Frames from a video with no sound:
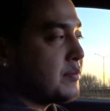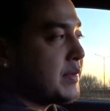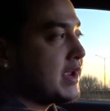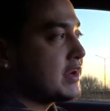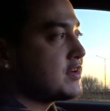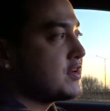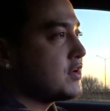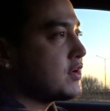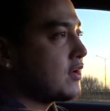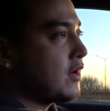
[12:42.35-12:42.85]
Make
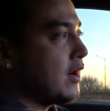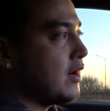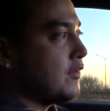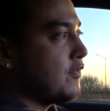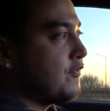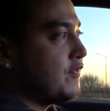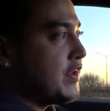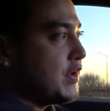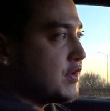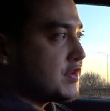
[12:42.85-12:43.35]
sure your car
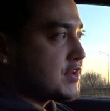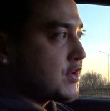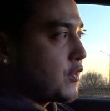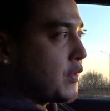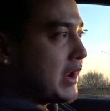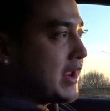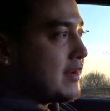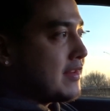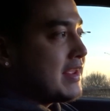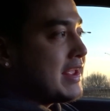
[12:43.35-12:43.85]
feels
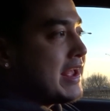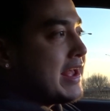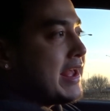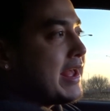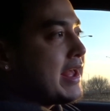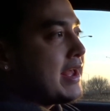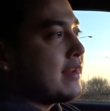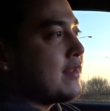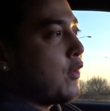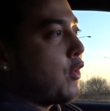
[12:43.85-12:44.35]
great,
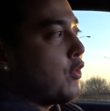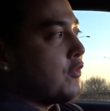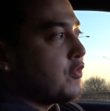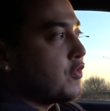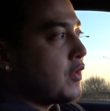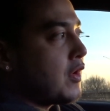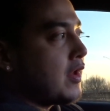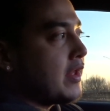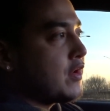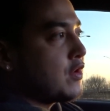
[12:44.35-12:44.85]
and
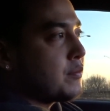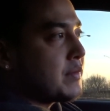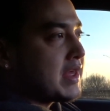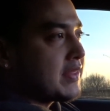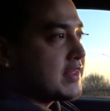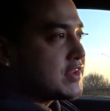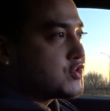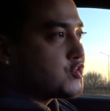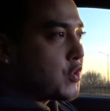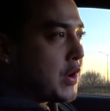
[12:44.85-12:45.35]
overall it'll make
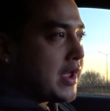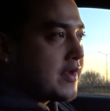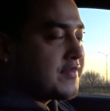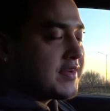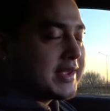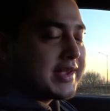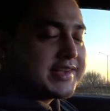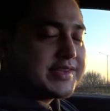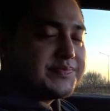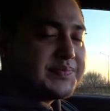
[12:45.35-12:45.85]
the
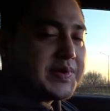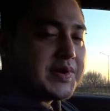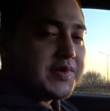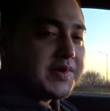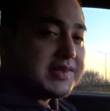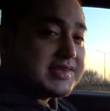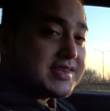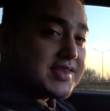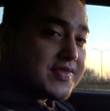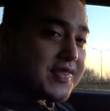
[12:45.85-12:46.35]
driving
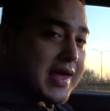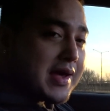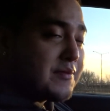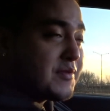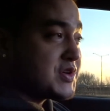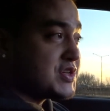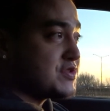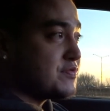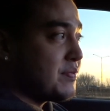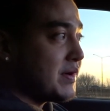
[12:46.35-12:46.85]
experience that
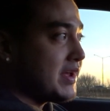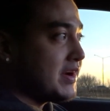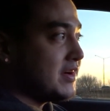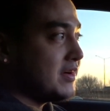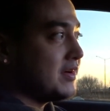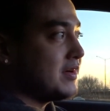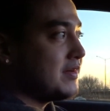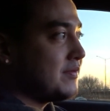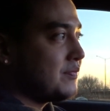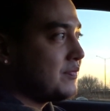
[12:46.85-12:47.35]
much
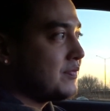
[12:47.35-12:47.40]
better.